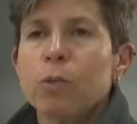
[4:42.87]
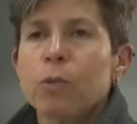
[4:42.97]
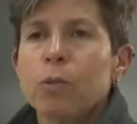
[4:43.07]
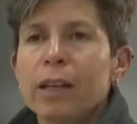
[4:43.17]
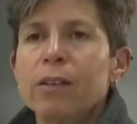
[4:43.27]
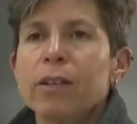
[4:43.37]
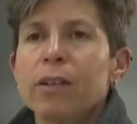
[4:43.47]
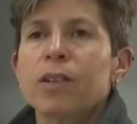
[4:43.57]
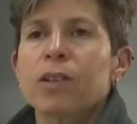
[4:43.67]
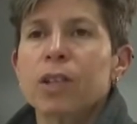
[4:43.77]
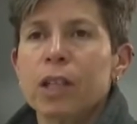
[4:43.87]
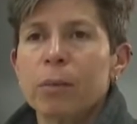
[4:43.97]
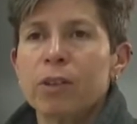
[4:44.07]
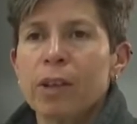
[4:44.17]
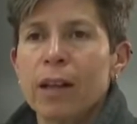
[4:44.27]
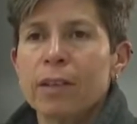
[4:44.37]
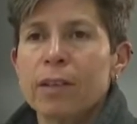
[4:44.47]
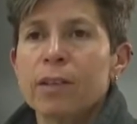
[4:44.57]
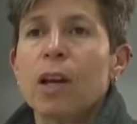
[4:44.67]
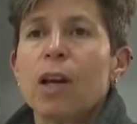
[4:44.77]
were killed in
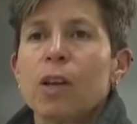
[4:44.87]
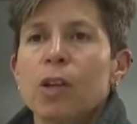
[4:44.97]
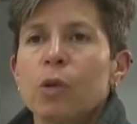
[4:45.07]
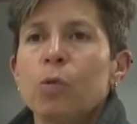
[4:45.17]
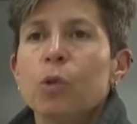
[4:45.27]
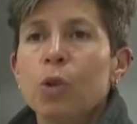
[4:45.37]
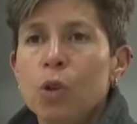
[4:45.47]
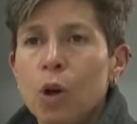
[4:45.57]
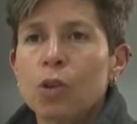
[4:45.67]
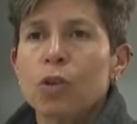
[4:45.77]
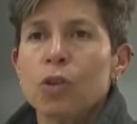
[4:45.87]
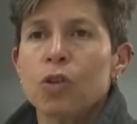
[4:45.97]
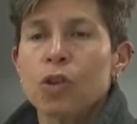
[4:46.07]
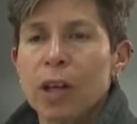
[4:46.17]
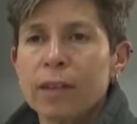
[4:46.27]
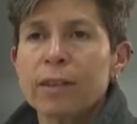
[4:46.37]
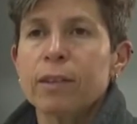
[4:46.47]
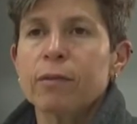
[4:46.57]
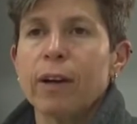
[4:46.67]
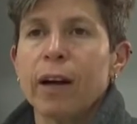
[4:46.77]
circumstances that would not
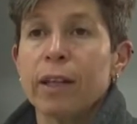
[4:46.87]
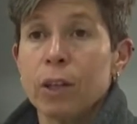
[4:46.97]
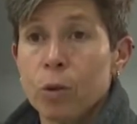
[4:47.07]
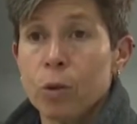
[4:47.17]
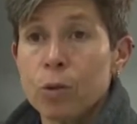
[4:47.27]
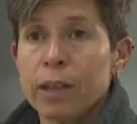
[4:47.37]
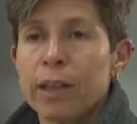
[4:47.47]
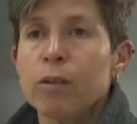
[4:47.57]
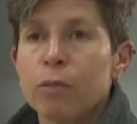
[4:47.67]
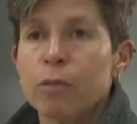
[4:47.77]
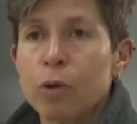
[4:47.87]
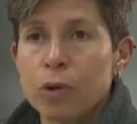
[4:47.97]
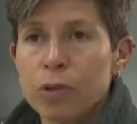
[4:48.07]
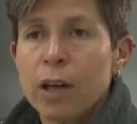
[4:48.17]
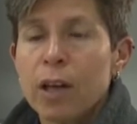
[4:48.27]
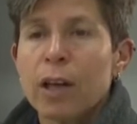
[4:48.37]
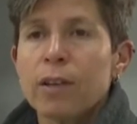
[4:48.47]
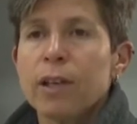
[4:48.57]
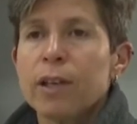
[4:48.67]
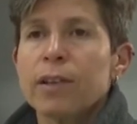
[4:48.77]
justify using lethal force.
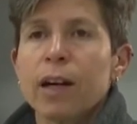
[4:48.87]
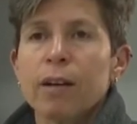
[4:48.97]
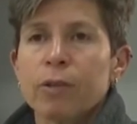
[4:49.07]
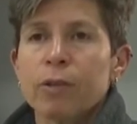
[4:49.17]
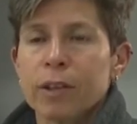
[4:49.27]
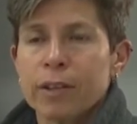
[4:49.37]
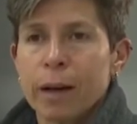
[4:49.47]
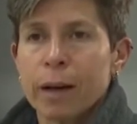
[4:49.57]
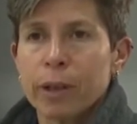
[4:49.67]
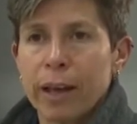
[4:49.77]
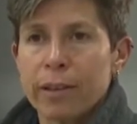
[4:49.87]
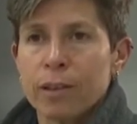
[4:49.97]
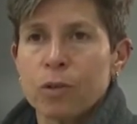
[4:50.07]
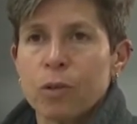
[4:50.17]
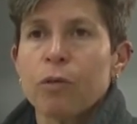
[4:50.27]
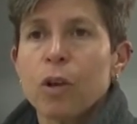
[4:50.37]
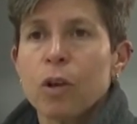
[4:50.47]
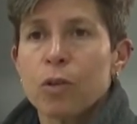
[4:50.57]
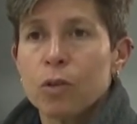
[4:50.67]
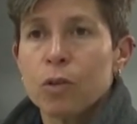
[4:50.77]
These are, for example, cases of
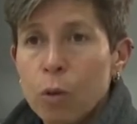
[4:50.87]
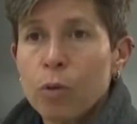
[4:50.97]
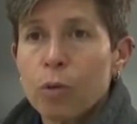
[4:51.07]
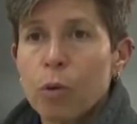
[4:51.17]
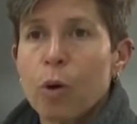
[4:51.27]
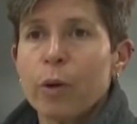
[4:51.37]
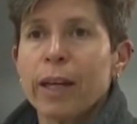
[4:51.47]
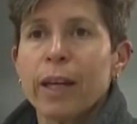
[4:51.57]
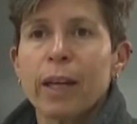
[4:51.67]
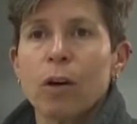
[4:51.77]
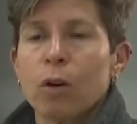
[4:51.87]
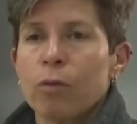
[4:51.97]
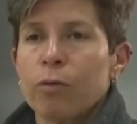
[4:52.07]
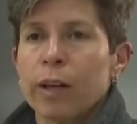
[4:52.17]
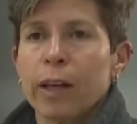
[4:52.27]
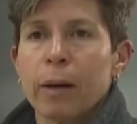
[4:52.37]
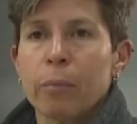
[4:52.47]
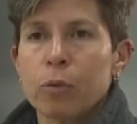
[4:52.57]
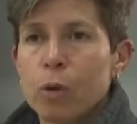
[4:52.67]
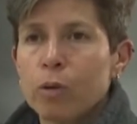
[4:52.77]
stone throwing, of uh,
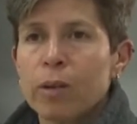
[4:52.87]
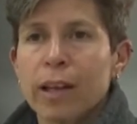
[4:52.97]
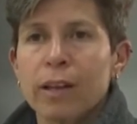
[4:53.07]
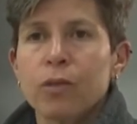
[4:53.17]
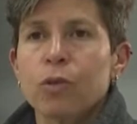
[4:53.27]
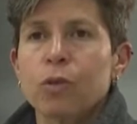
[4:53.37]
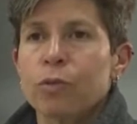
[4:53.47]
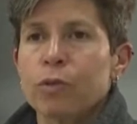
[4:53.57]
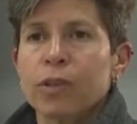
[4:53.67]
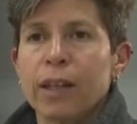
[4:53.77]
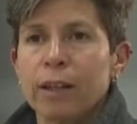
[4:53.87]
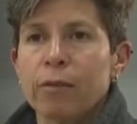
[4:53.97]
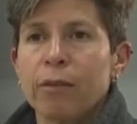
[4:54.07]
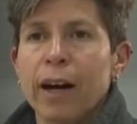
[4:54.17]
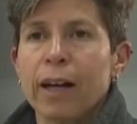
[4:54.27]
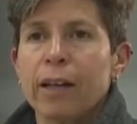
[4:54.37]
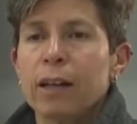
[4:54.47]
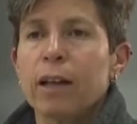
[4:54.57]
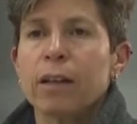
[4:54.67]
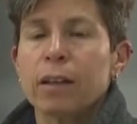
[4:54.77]
protests, of setting fire
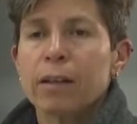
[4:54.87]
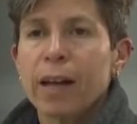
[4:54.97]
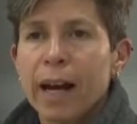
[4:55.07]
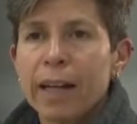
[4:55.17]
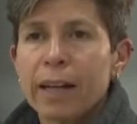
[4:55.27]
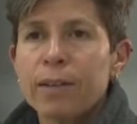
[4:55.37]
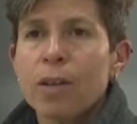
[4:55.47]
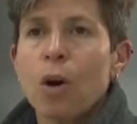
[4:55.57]
to tires,